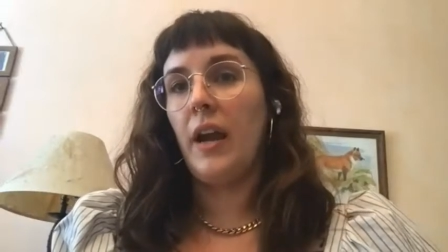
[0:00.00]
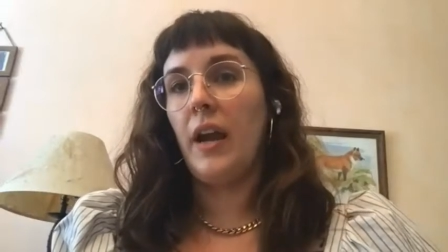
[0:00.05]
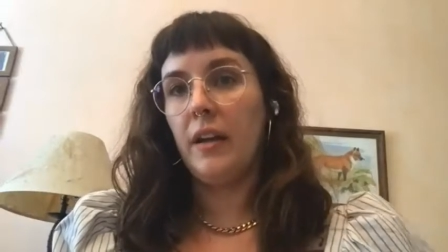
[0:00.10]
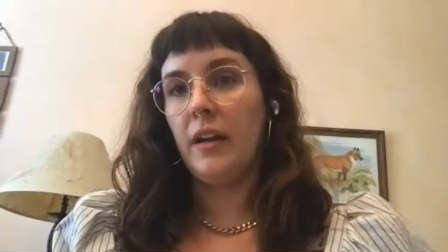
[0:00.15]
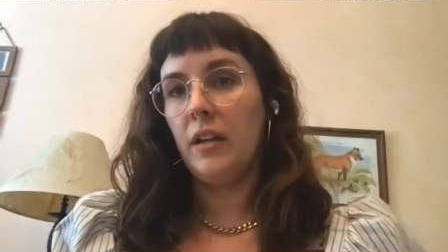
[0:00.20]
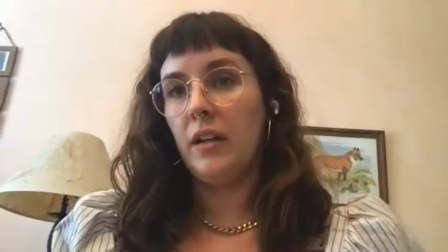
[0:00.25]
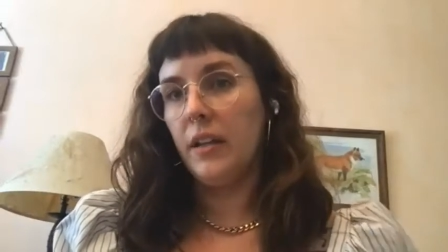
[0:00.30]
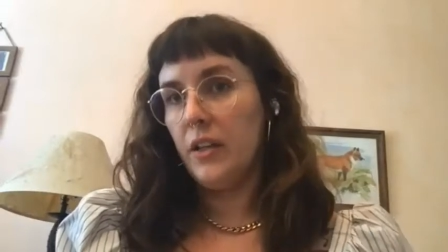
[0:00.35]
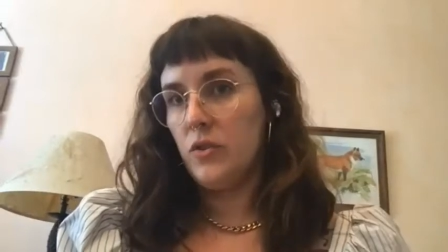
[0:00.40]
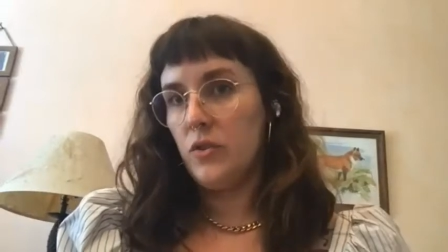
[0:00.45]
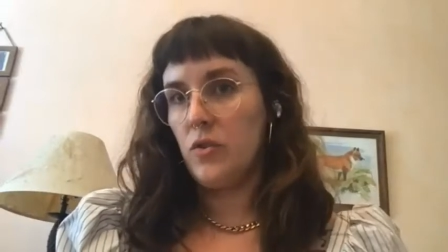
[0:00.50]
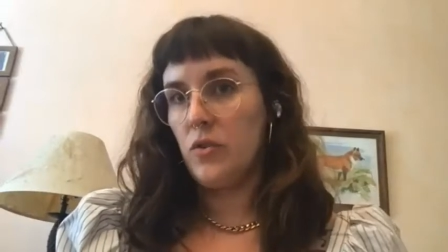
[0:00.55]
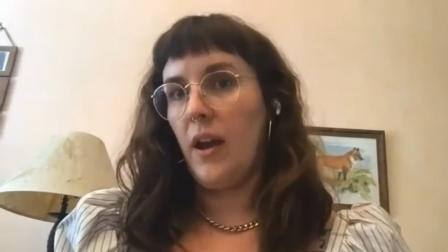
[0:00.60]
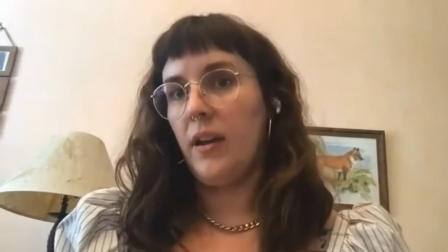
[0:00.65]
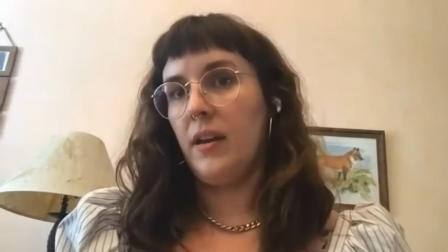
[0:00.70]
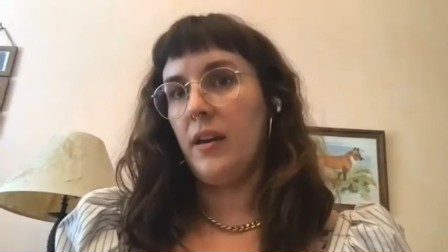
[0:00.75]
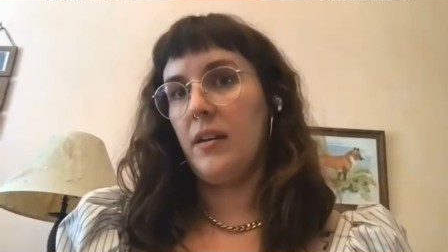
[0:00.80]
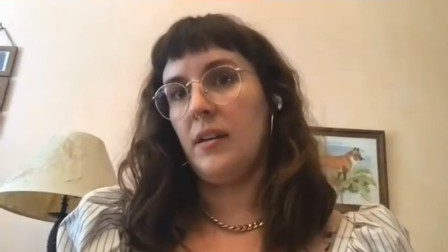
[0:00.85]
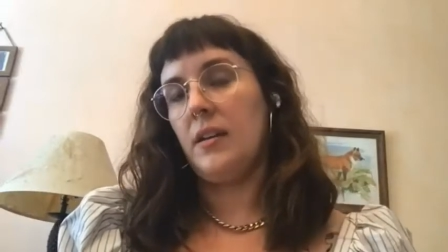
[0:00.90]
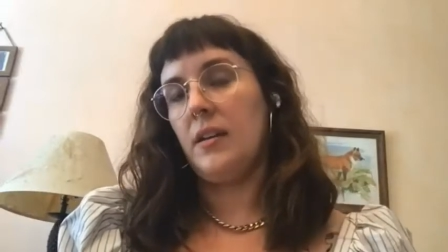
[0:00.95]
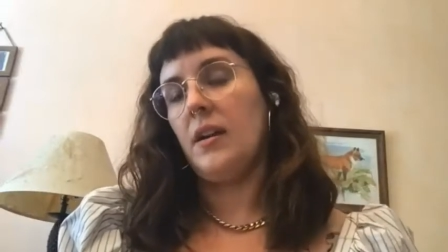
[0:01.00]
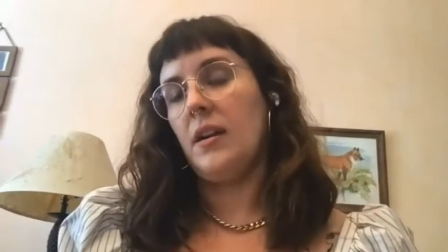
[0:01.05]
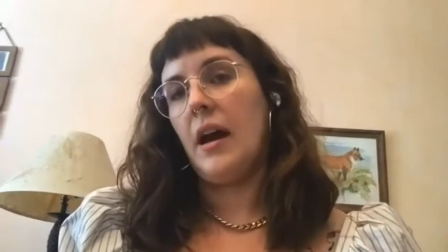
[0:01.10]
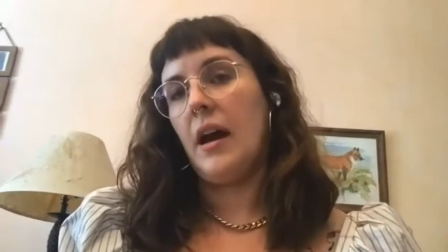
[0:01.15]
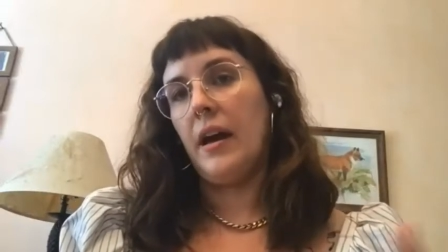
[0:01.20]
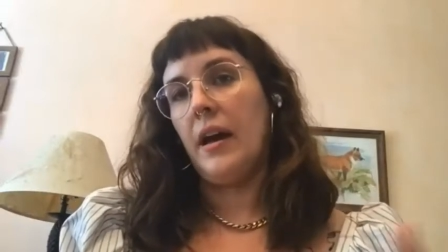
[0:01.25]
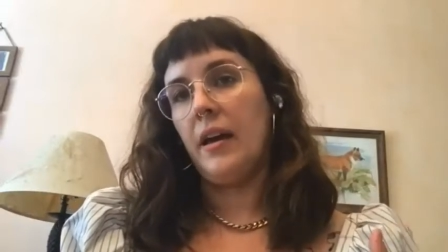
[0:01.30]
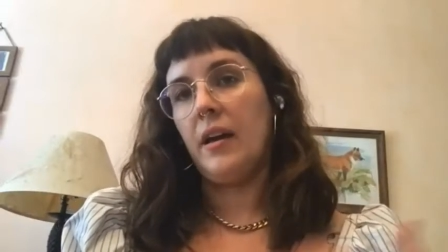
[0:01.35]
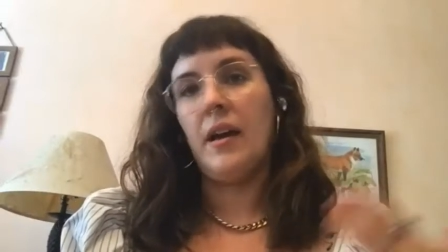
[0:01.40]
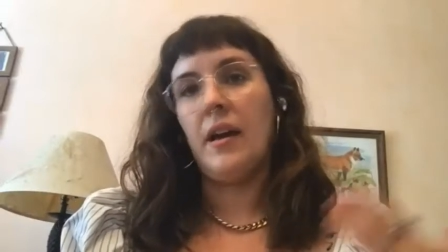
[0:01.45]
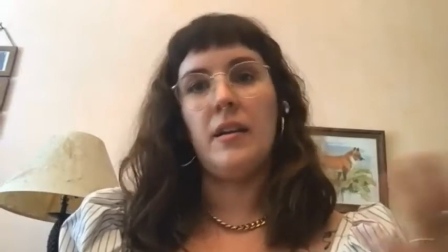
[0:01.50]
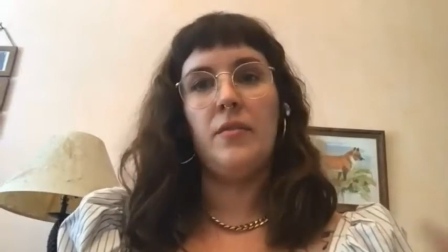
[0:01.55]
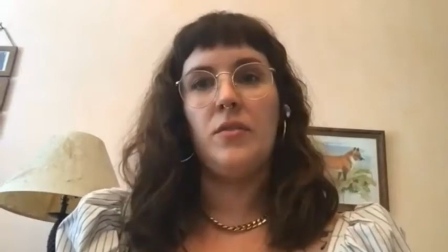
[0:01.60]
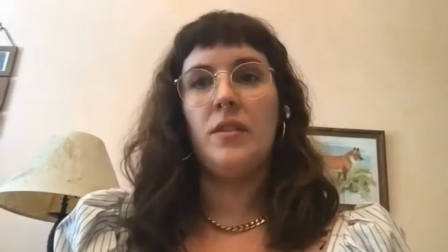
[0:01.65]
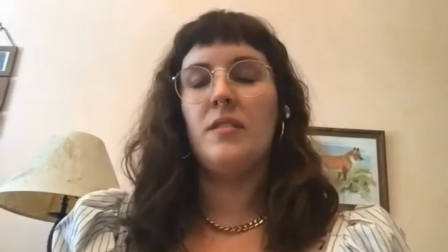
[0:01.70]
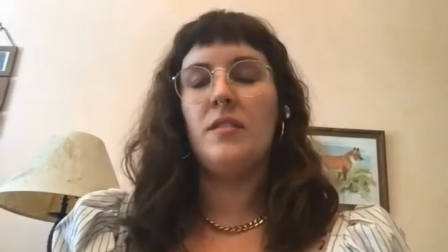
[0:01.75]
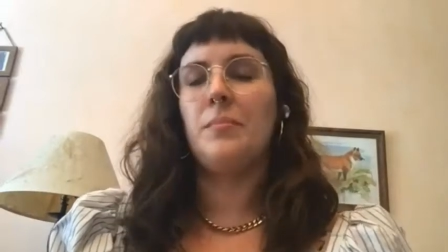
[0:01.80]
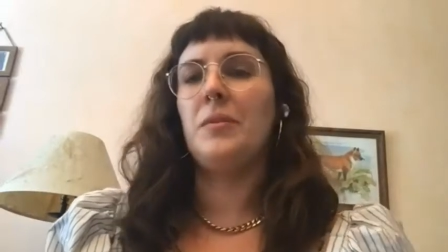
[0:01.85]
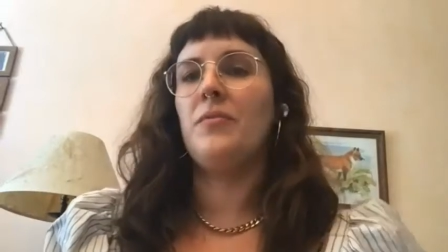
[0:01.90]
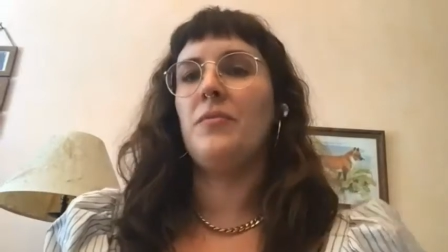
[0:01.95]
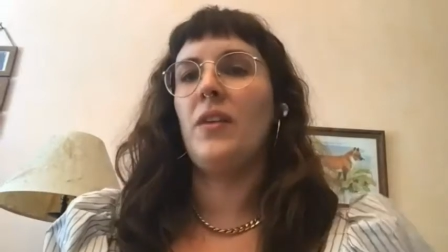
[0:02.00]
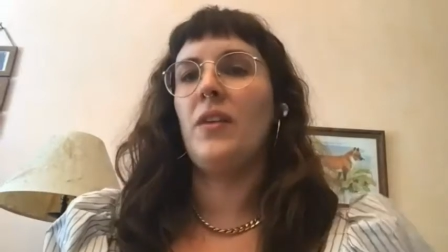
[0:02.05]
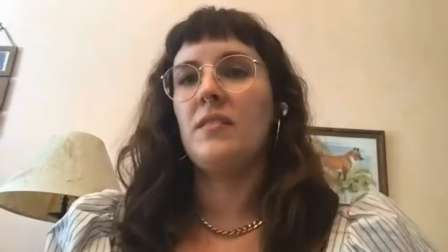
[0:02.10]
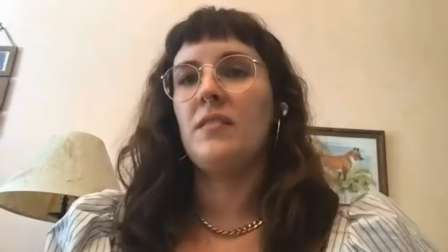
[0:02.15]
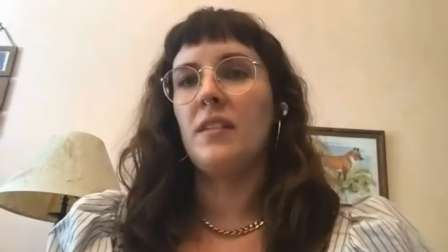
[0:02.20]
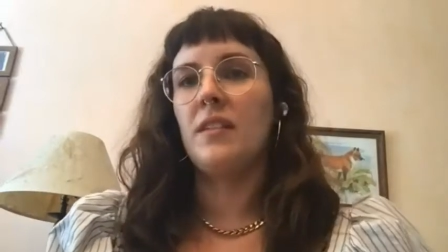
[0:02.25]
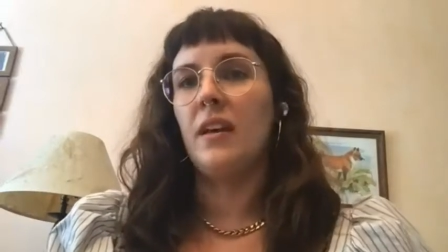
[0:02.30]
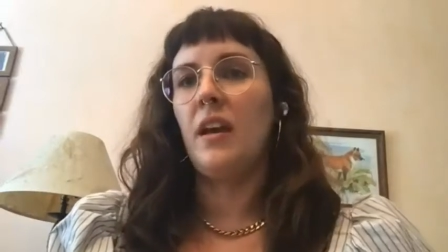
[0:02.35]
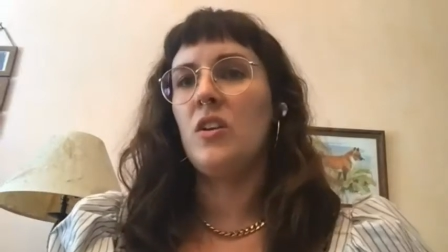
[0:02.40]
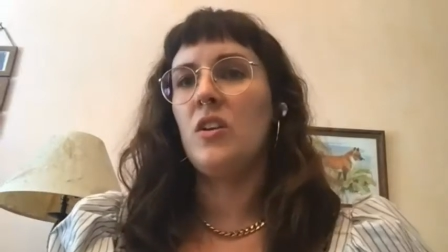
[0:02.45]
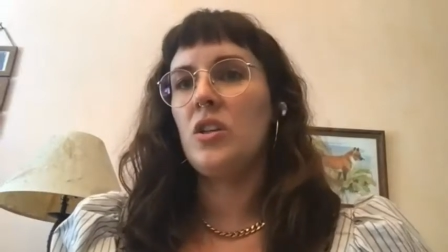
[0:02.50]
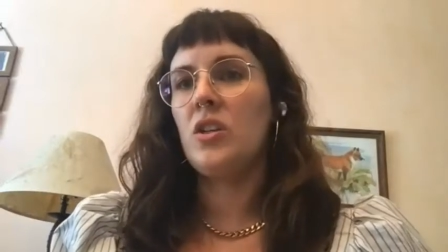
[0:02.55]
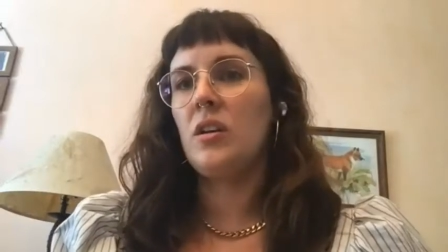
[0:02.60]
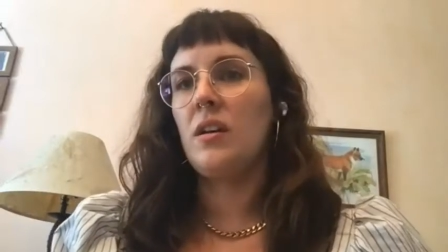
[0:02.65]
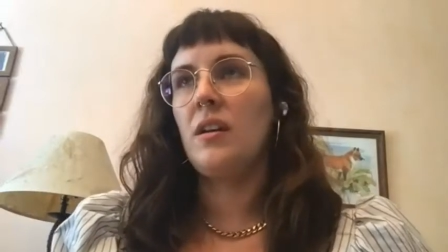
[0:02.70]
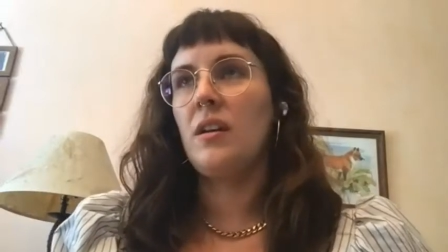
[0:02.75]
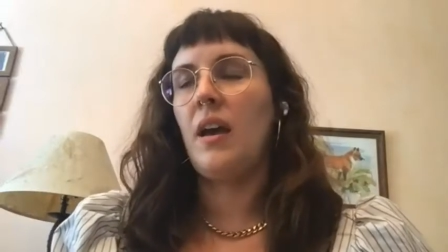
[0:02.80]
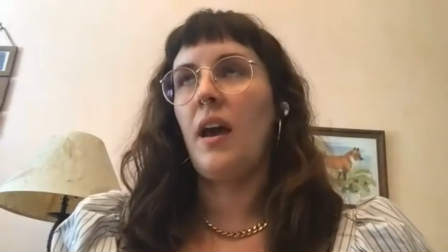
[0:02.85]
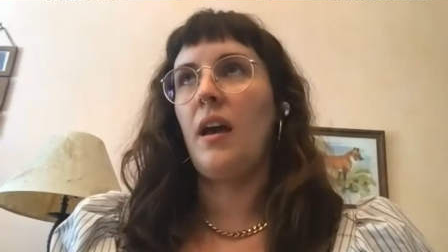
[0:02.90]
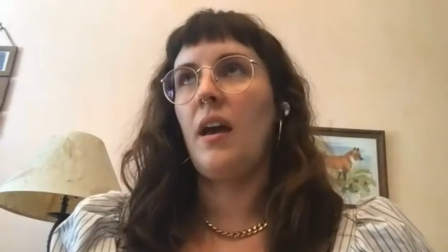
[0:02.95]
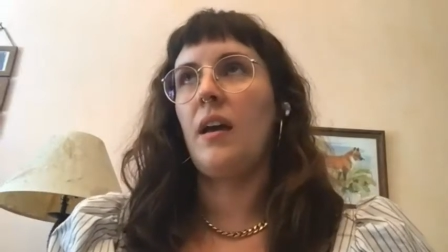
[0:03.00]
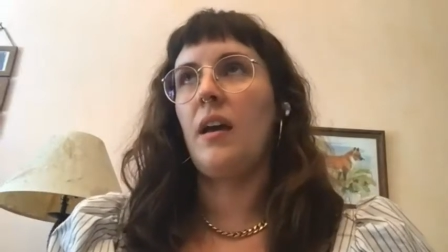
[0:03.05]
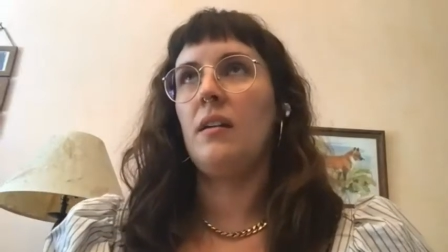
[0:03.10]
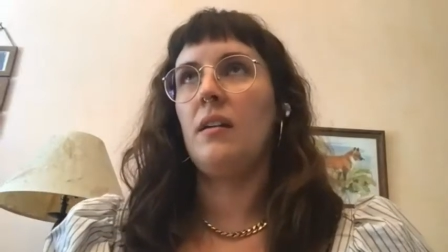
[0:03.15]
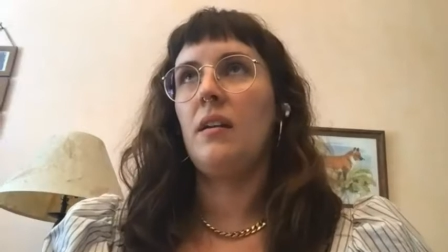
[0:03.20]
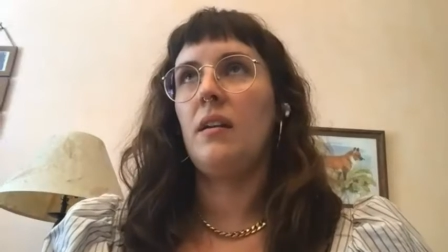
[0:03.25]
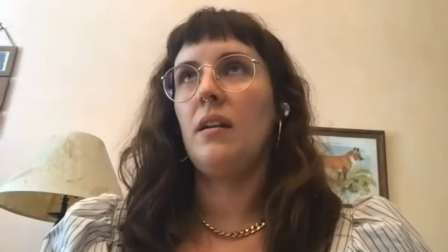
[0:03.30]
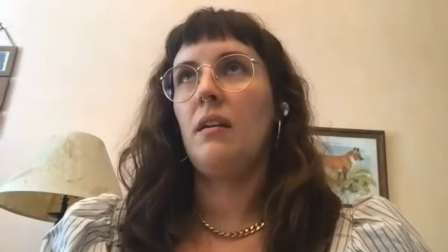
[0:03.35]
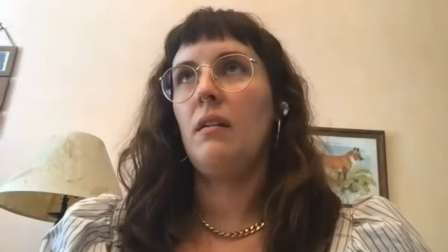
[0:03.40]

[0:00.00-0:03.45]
Annalie Dragon, and I kind of did some investigation, and